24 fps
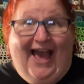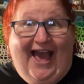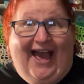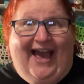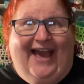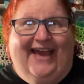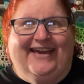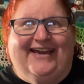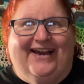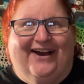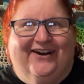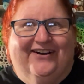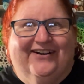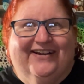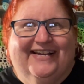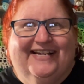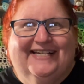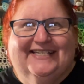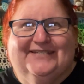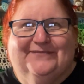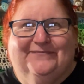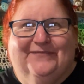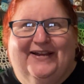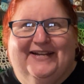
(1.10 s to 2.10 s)
Hey y'all,
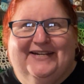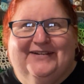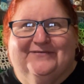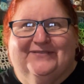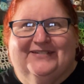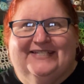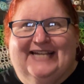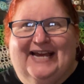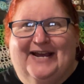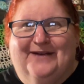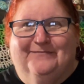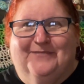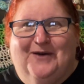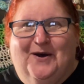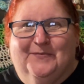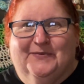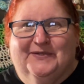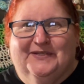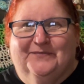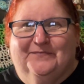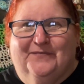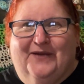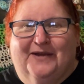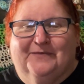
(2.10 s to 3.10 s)
it's Amanda with Tap Mom
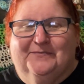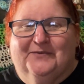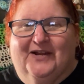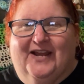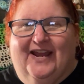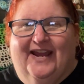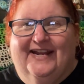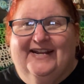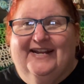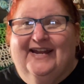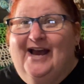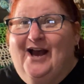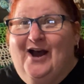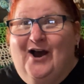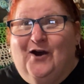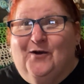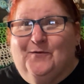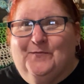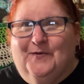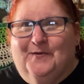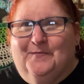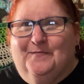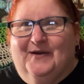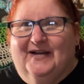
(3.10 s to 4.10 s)
and the Bag Brigade.
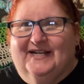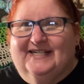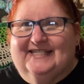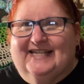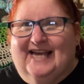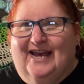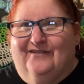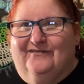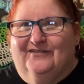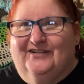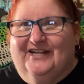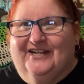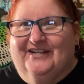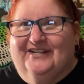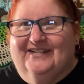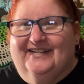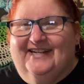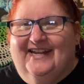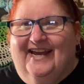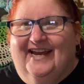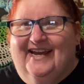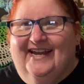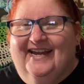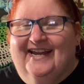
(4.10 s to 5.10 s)
Hope everybody's having a good
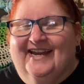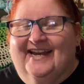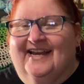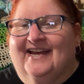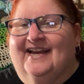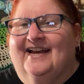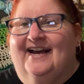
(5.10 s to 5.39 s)
day.